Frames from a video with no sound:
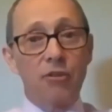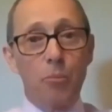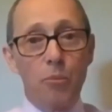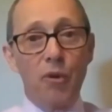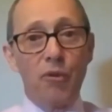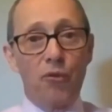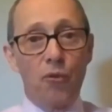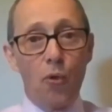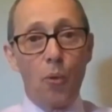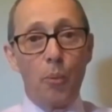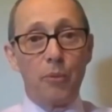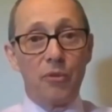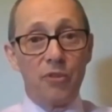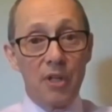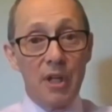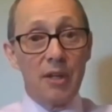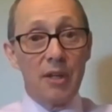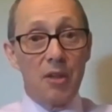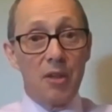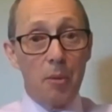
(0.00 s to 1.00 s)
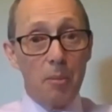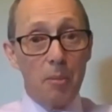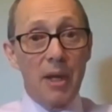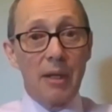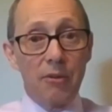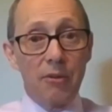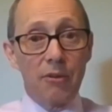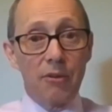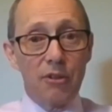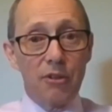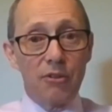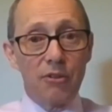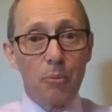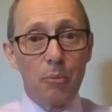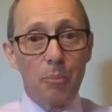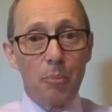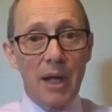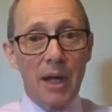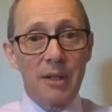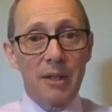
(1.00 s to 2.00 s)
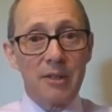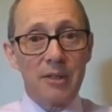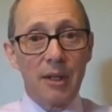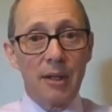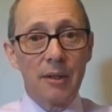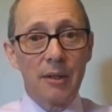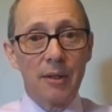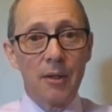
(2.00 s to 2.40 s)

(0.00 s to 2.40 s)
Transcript: reforms here that make the system better,